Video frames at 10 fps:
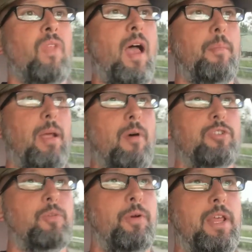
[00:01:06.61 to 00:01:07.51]
but I'm
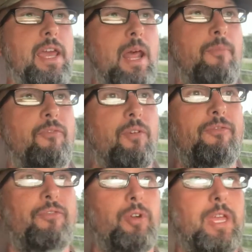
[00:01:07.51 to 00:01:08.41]
also putting it up for
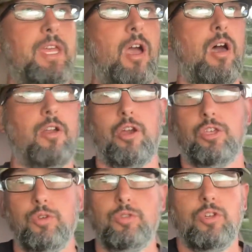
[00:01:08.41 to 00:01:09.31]
free on our
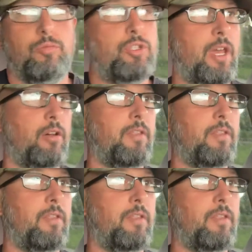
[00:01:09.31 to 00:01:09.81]
YouTube channel,